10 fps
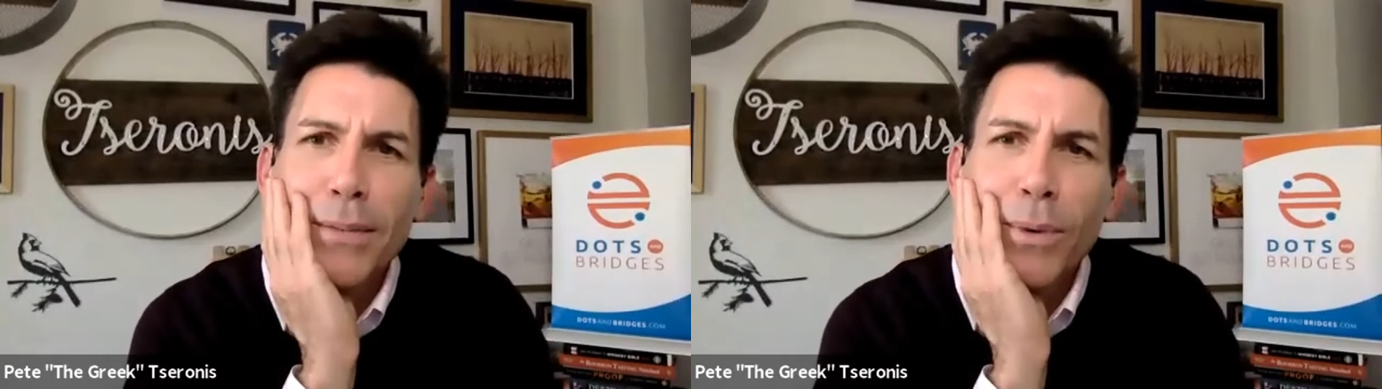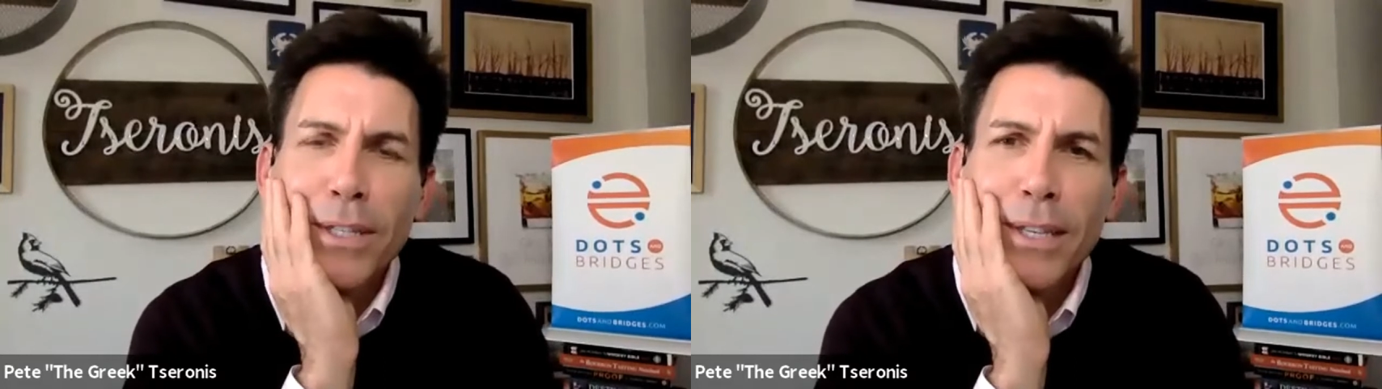
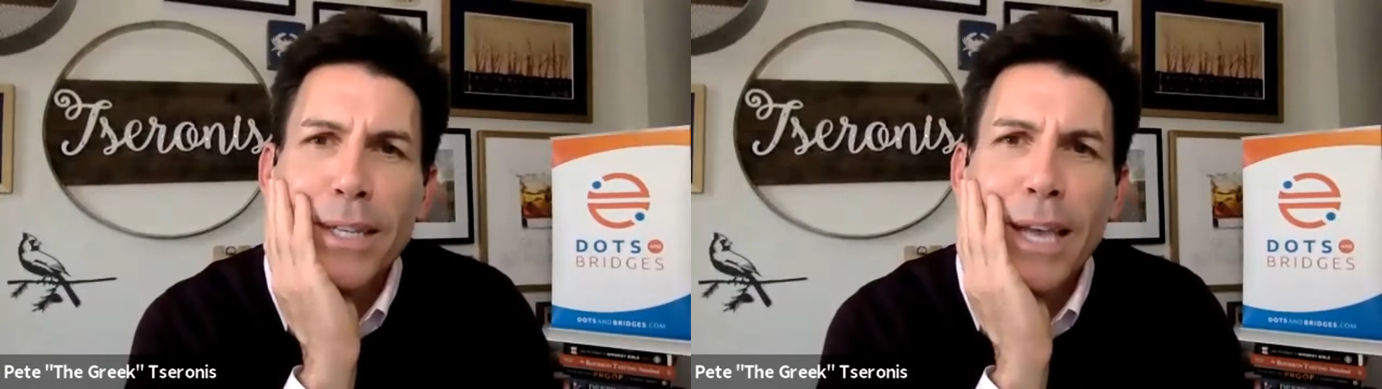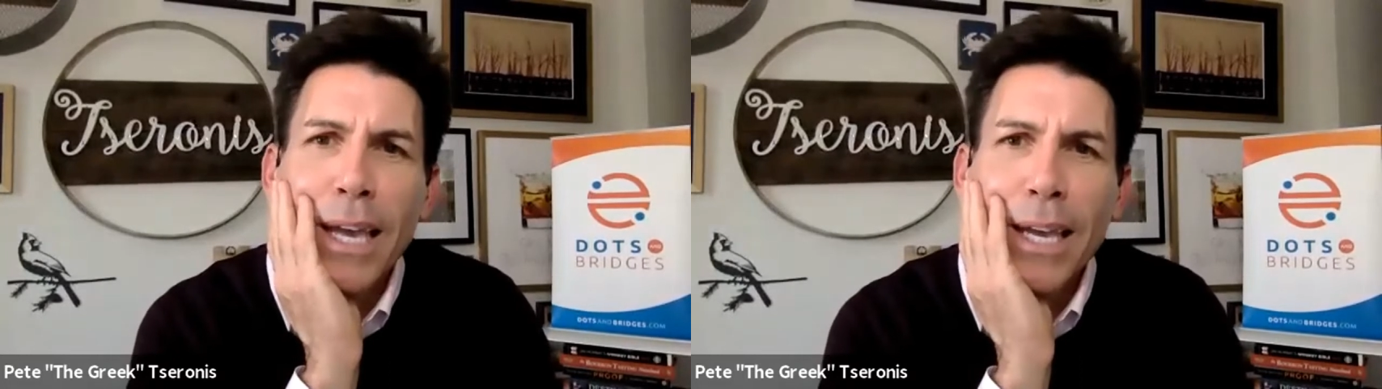what's a
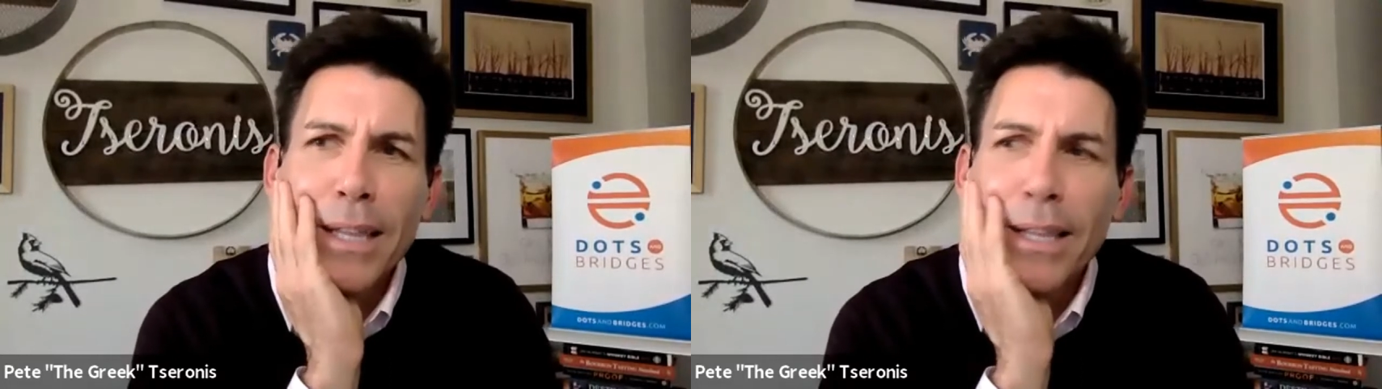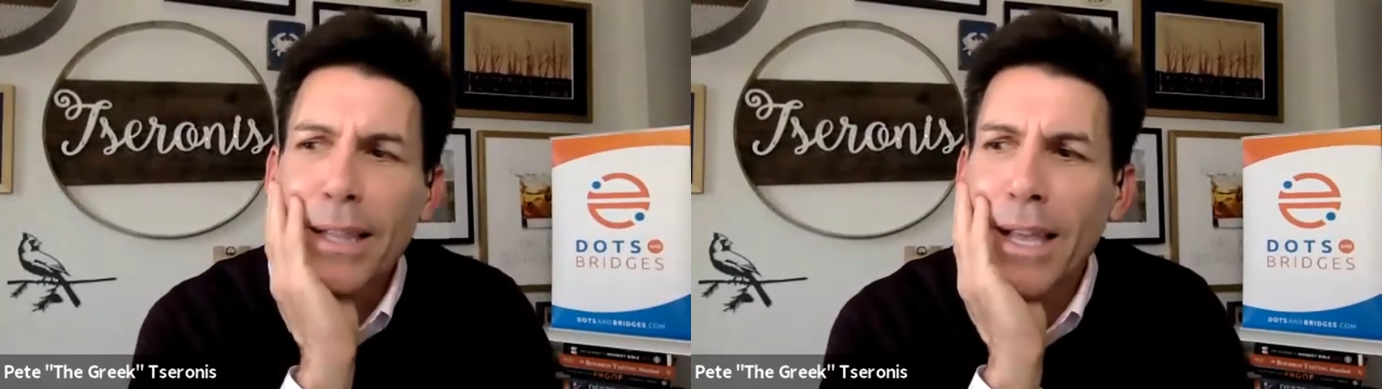day
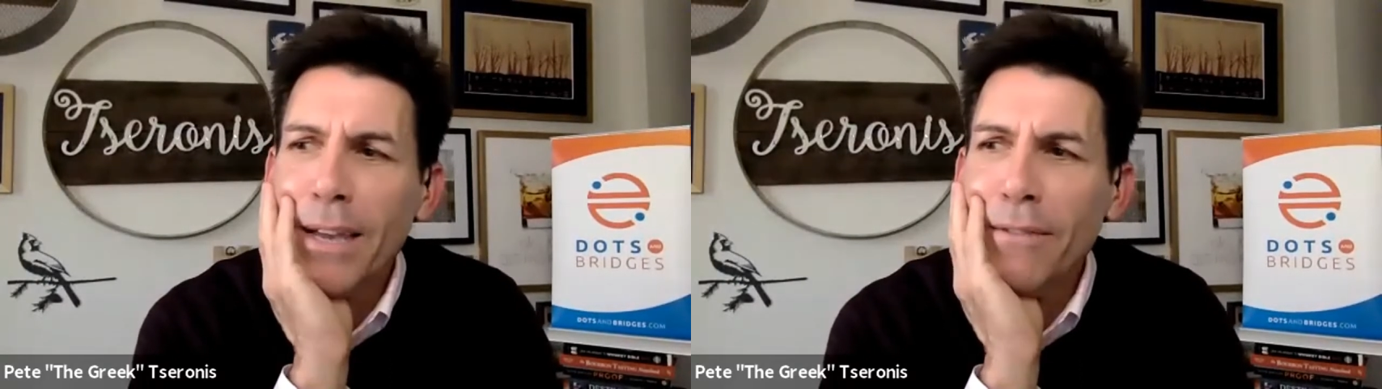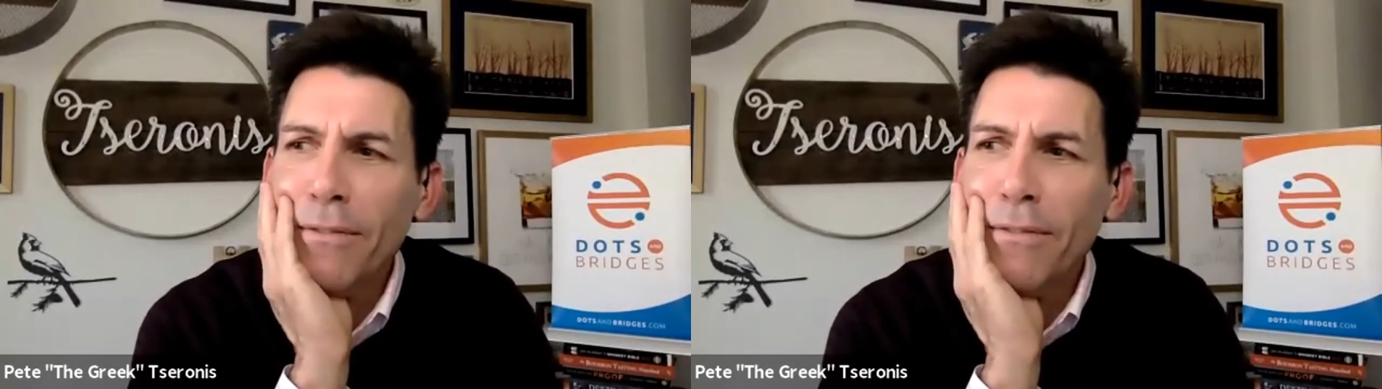in the
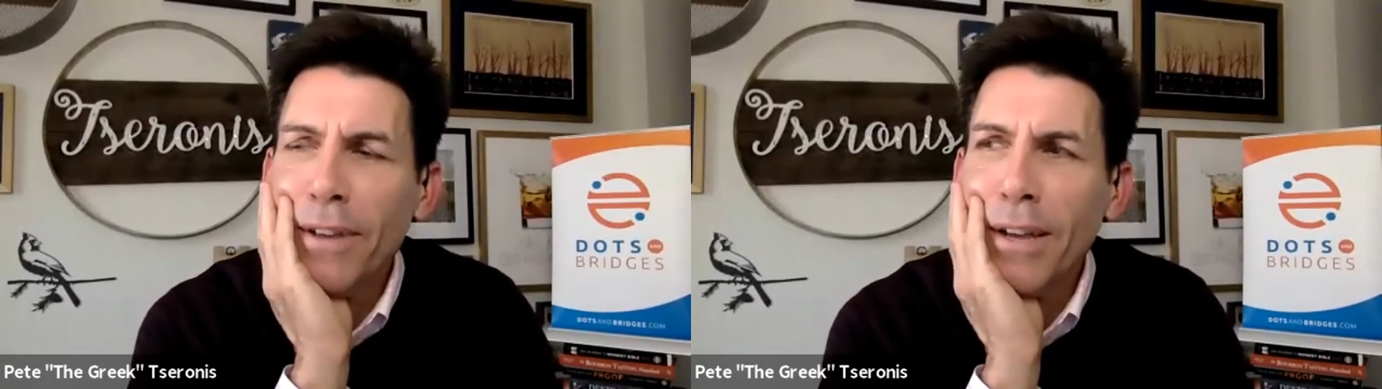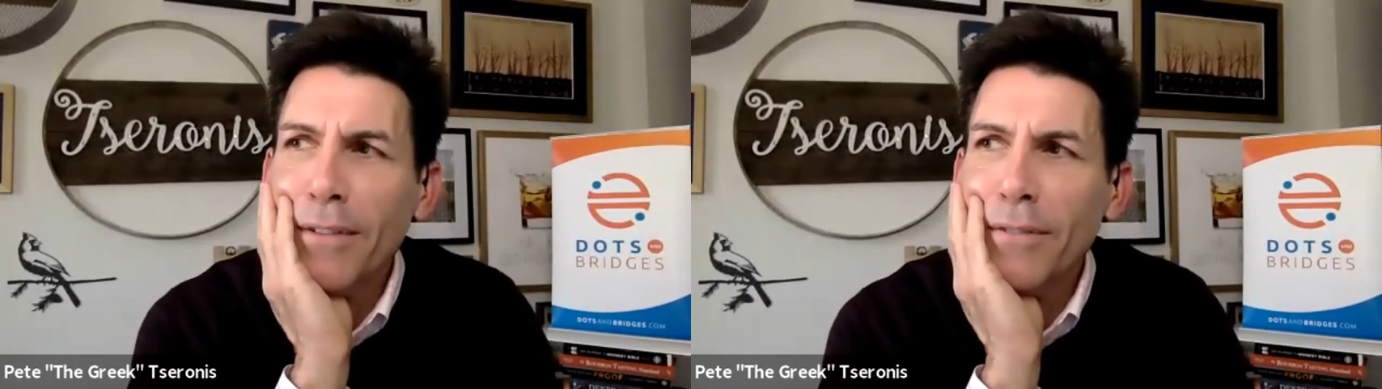life
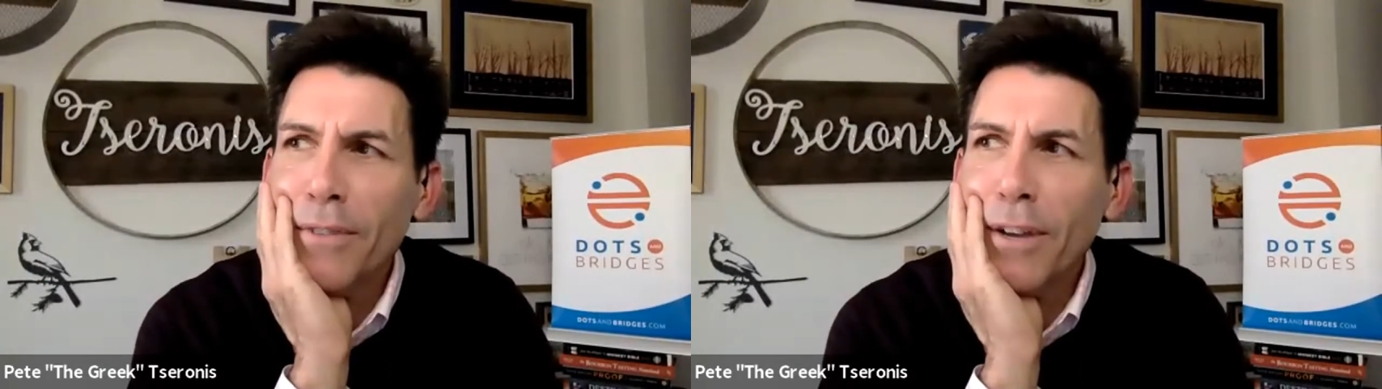of,